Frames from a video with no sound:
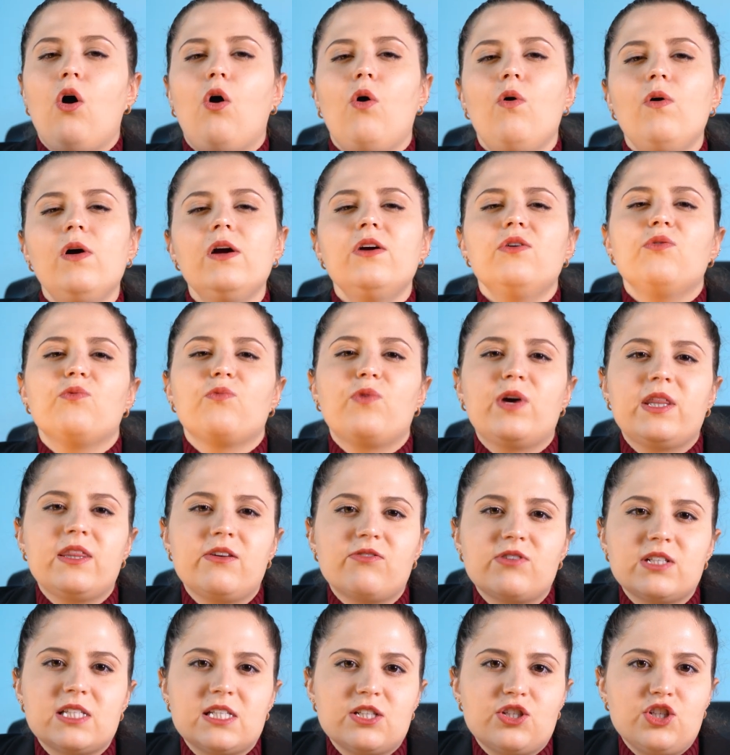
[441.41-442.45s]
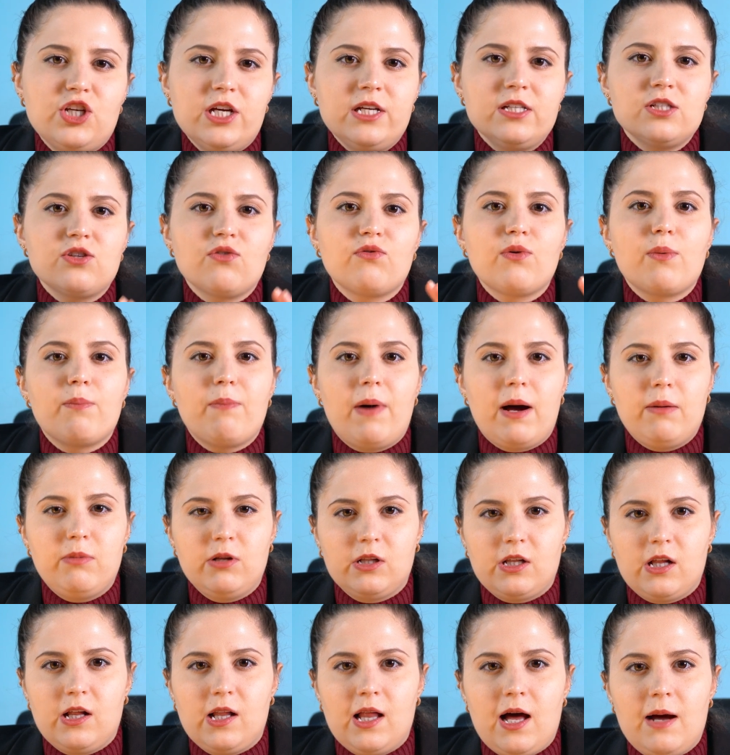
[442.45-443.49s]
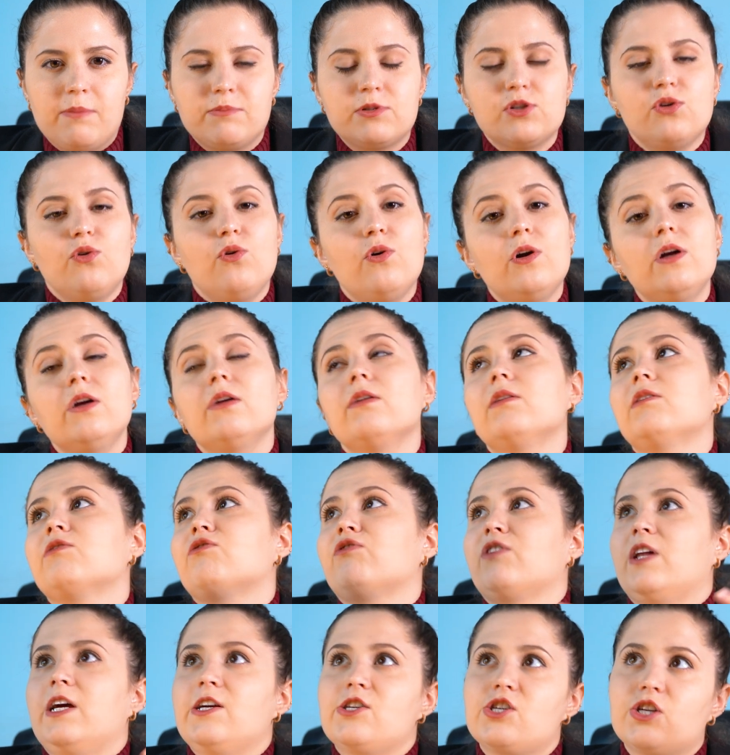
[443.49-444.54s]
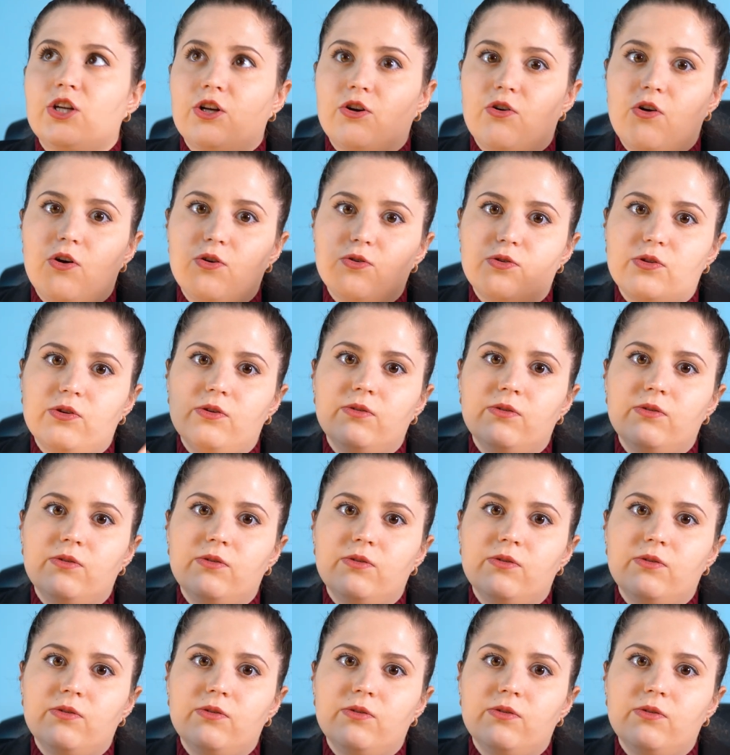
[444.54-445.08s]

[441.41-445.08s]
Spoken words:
or when there is a chance of a bubble collapse or inflation growth.